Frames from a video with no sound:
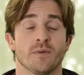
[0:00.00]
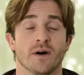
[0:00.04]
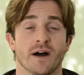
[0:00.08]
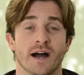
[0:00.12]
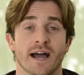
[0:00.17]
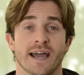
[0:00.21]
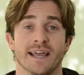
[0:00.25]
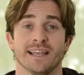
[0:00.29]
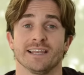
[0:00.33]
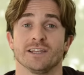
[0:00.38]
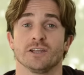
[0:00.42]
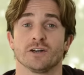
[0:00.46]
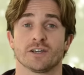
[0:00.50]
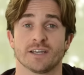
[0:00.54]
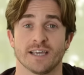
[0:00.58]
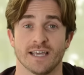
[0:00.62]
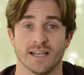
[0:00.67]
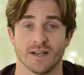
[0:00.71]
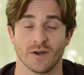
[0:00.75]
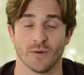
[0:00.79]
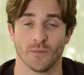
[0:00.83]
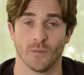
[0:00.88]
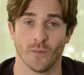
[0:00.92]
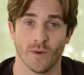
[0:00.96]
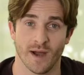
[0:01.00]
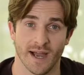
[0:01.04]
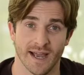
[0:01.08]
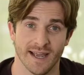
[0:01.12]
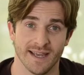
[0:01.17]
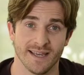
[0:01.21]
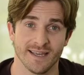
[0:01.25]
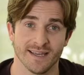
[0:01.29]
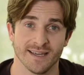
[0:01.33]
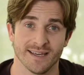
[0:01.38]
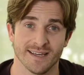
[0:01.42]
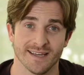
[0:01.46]
by looking
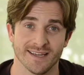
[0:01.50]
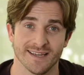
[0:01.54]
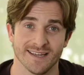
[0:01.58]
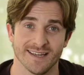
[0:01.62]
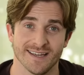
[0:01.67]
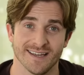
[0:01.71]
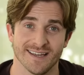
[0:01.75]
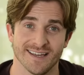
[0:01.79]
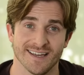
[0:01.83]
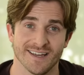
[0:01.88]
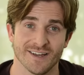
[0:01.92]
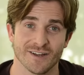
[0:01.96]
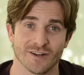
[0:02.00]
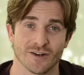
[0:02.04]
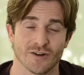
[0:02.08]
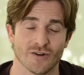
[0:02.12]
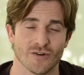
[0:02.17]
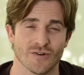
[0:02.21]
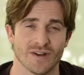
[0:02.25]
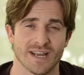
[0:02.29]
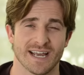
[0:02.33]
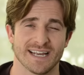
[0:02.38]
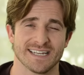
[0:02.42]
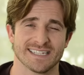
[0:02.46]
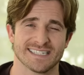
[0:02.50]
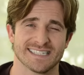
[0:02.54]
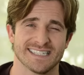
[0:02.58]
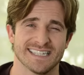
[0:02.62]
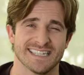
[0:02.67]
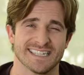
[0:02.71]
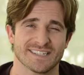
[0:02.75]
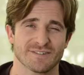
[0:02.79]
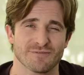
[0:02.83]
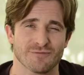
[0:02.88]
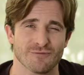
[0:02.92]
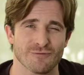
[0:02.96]
away creates
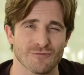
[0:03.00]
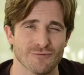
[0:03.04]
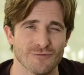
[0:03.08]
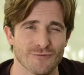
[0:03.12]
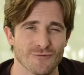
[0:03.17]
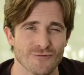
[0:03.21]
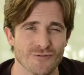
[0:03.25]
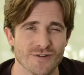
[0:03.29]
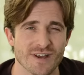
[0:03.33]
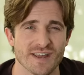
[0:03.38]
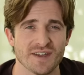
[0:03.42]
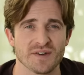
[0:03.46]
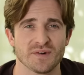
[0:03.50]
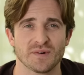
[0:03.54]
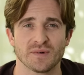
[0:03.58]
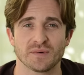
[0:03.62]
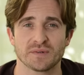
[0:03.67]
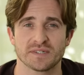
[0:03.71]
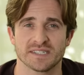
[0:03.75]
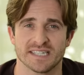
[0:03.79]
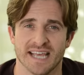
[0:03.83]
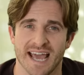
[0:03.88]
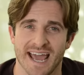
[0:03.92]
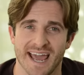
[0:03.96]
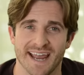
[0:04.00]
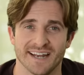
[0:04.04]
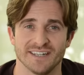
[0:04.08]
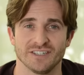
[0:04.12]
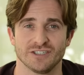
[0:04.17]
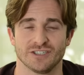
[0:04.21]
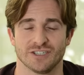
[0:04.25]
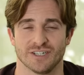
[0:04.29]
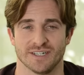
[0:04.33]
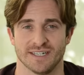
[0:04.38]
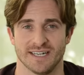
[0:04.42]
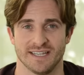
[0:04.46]
this real
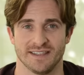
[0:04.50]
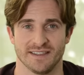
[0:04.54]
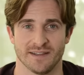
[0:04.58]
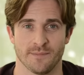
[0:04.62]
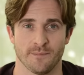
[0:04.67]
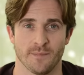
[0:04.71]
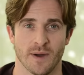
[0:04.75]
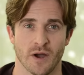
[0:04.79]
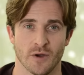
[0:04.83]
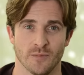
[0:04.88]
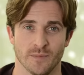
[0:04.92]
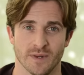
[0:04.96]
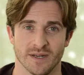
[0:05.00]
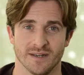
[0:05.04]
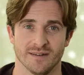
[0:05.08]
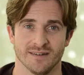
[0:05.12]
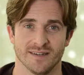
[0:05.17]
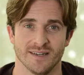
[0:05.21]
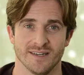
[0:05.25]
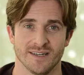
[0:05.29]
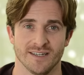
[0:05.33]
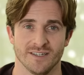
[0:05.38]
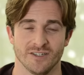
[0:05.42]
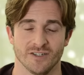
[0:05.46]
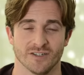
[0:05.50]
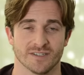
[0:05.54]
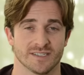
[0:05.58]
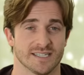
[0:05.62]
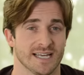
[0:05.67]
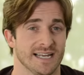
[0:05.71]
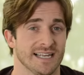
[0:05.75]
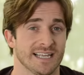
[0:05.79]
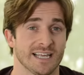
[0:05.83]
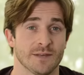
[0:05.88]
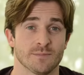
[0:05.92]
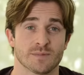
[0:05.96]
tension in the moment. You're
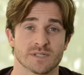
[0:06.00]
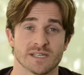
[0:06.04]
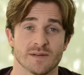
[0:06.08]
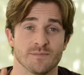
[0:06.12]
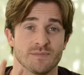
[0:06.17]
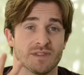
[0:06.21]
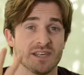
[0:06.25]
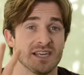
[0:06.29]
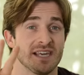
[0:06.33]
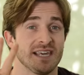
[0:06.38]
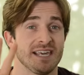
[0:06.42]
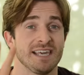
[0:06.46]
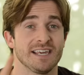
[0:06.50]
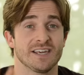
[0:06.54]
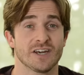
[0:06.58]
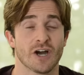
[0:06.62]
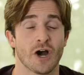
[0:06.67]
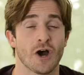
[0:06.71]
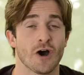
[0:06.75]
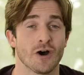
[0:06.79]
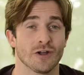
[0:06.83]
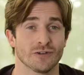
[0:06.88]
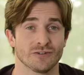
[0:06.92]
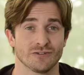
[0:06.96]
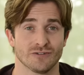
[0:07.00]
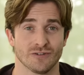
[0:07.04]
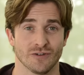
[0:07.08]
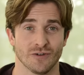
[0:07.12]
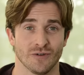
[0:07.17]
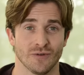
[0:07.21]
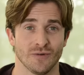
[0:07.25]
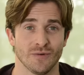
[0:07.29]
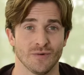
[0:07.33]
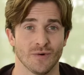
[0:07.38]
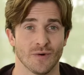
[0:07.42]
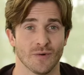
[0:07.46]
telling him something he can't
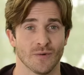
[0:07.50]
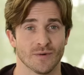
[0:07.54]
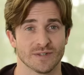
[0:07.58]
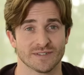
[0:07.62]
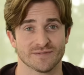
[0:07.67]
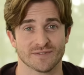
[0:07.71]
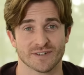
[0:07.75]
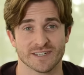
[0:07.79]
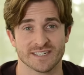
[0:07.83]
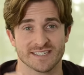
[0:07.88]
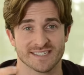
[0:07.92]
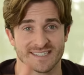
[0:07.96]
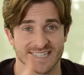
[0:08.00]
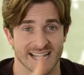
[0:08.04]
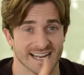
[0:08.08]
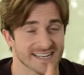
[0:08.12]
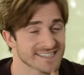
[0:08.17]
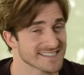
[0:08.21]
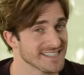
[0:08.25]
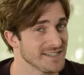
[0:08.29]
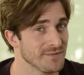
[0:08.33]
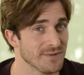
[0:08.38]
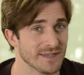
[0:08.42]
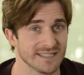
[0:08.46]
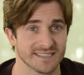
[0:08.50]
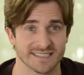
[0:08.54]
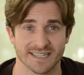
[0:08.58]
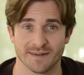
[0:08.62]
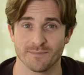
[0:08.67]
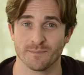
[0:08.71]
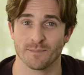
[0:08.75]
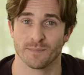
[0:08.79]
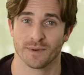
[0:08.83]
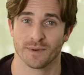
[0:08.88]
do, always very sexy when done